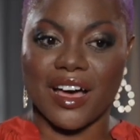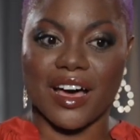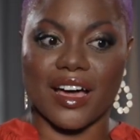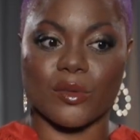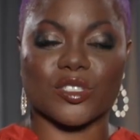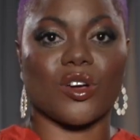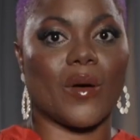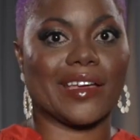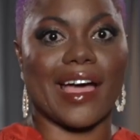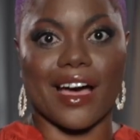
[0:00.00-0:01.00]
I was
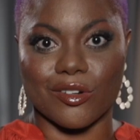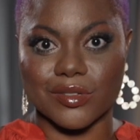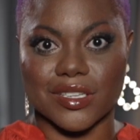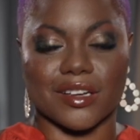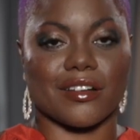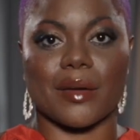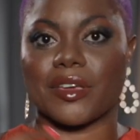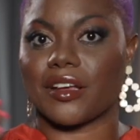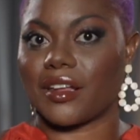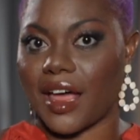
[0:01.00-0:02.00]
going out and grabbing
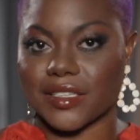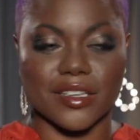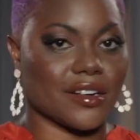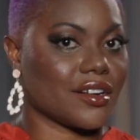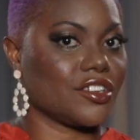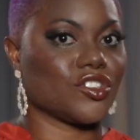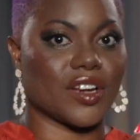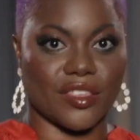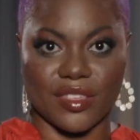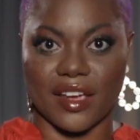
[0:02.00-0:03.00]
a glass here, a
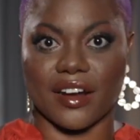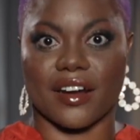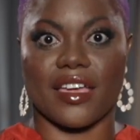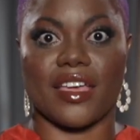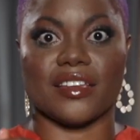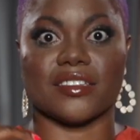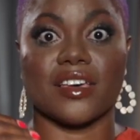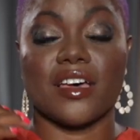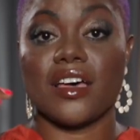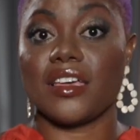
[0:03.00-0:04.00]
drink there, and
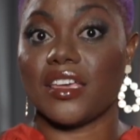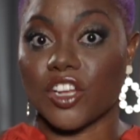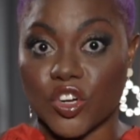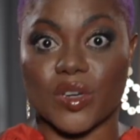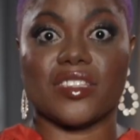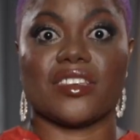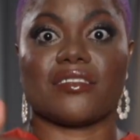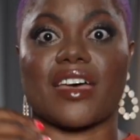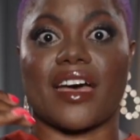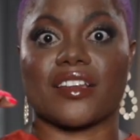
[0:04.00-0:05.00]
increasing
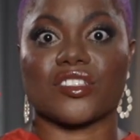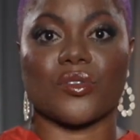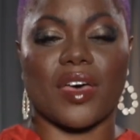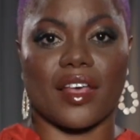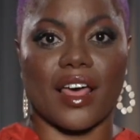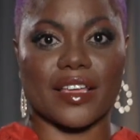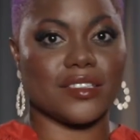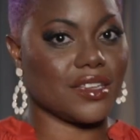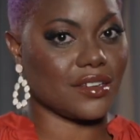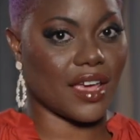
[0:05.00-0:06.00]
that so that I
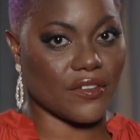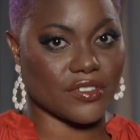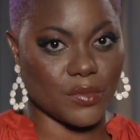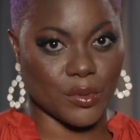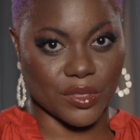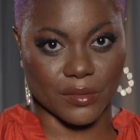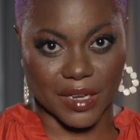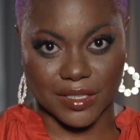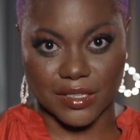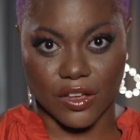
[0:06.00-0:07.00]
didn't have to be within
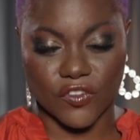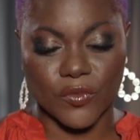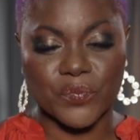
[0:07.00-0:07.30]
myself.